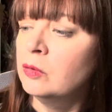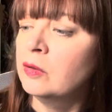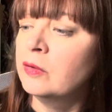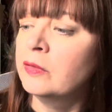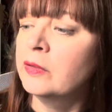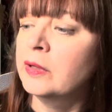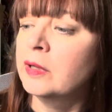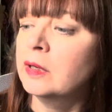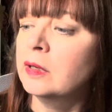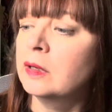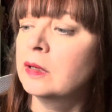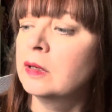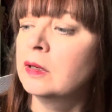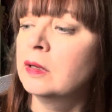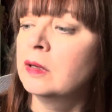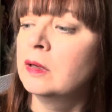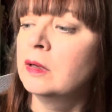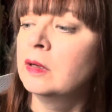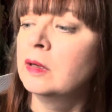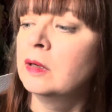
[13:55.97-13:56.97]
I think.
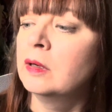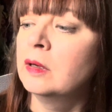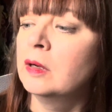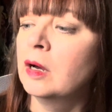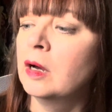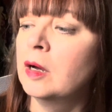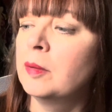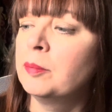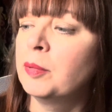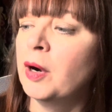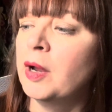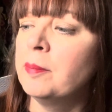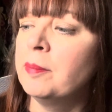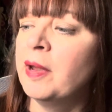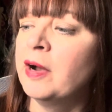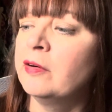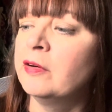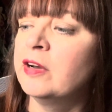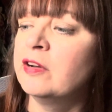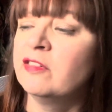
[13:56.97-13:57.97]
Bright
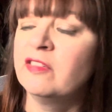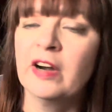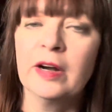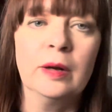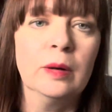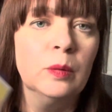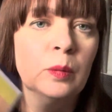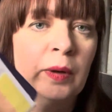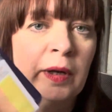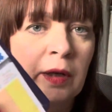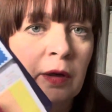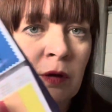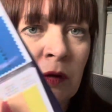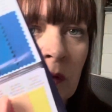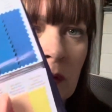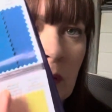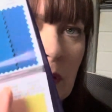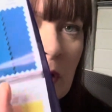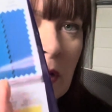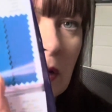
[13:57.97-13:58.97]
periwinkle.